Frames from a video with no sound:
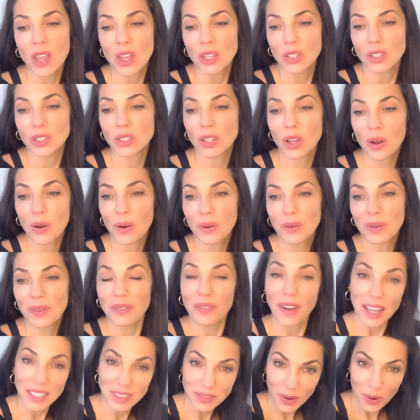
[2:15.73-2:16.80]
So
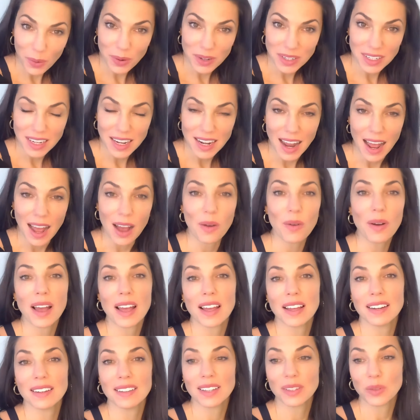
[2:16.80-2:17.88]
fast forward to now,
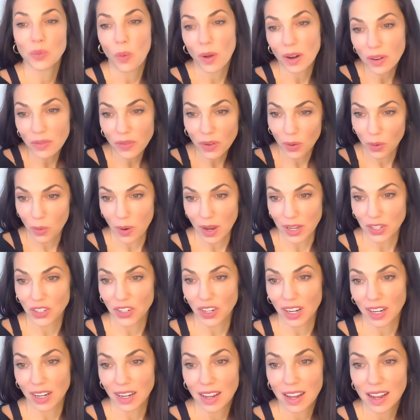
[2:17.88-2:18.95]
and this wonderful
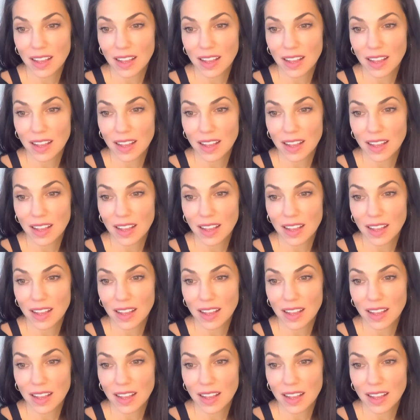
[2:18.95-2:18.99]
question,